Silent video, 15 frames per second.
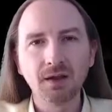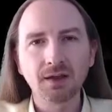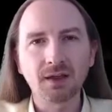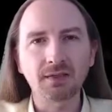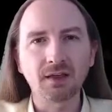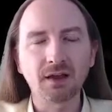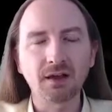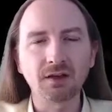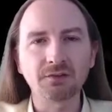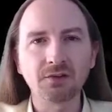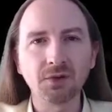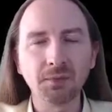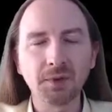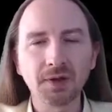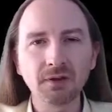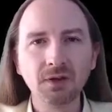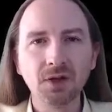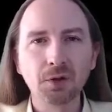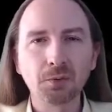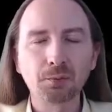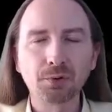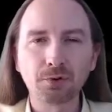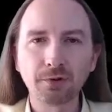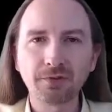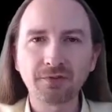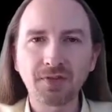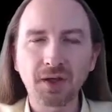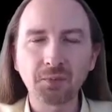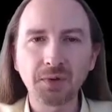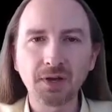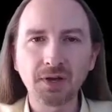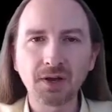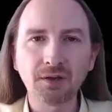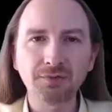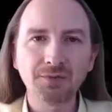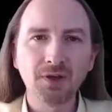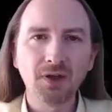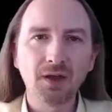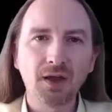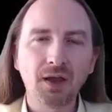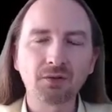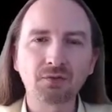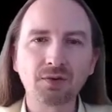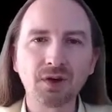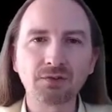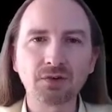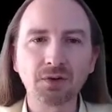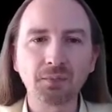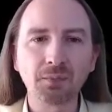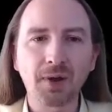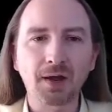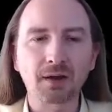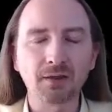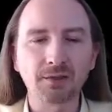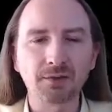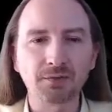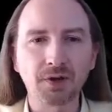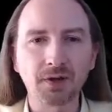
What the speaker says: get that HTML, produce that PDF, and render it back on the front